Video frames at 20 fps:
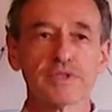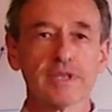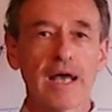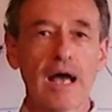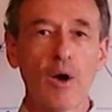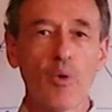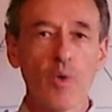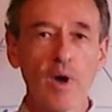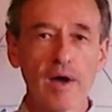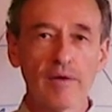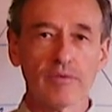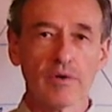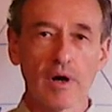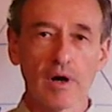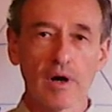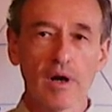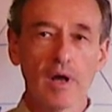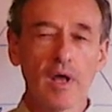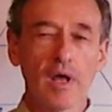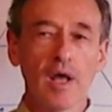
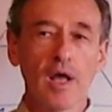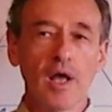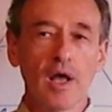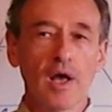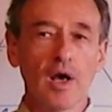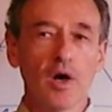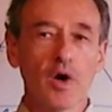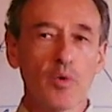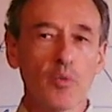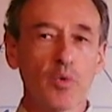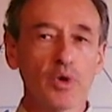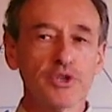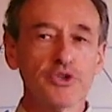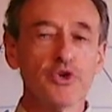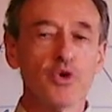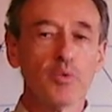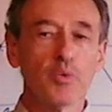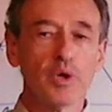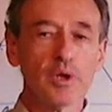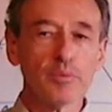However, what
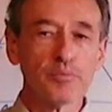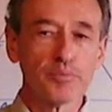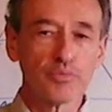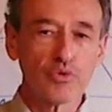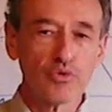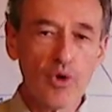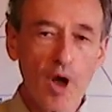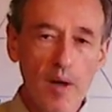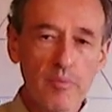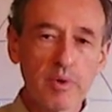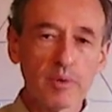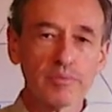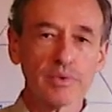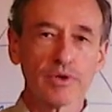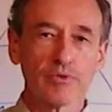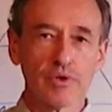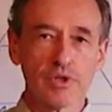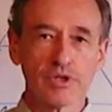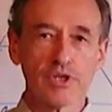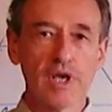you will probably
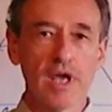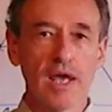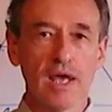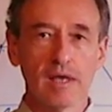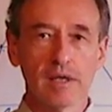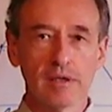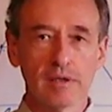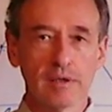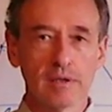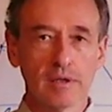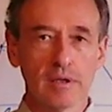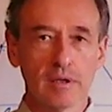retain,